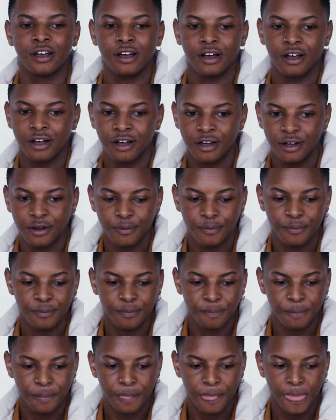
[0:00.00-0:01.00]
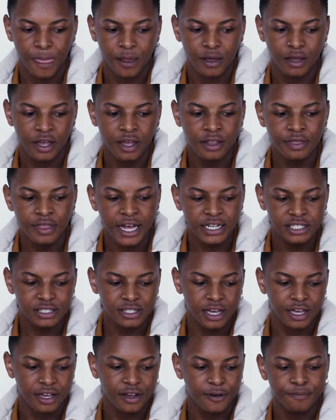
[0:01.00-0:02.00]
And that's
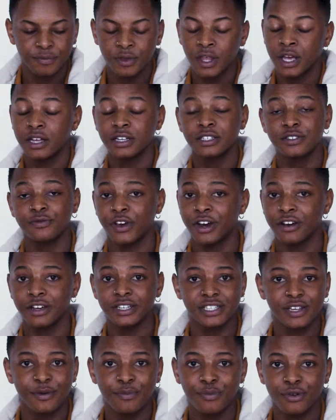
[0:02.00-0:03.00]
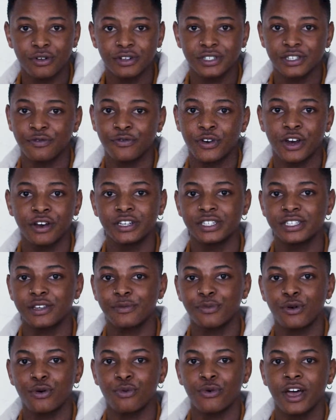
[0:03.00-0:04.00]
like, it's very simple. It's a very
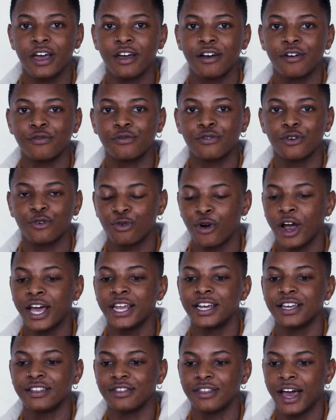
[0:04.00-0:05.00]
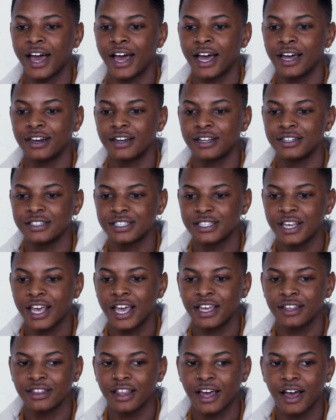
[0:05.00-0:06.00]
simple way of writing that and
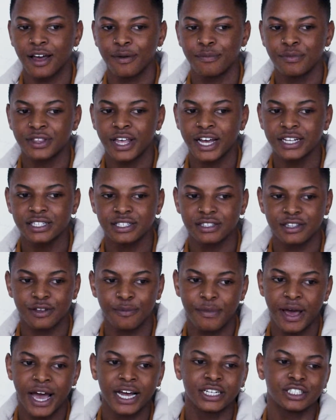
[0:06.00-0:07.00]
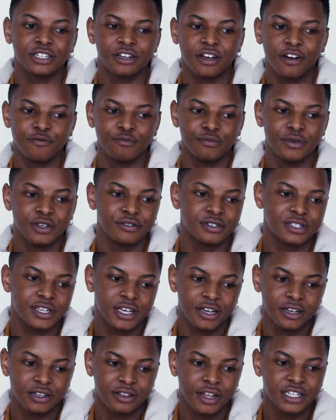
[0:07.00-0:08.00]
saying that, but that's the magic of
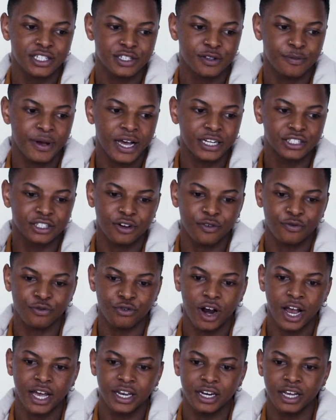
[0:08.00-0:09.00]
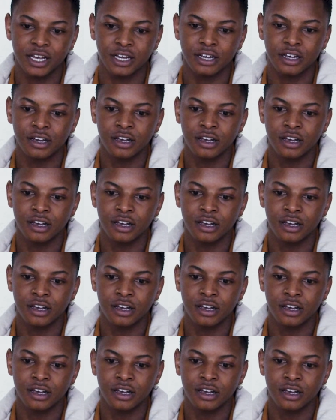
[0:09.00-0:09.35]
music. That's the magic of writing.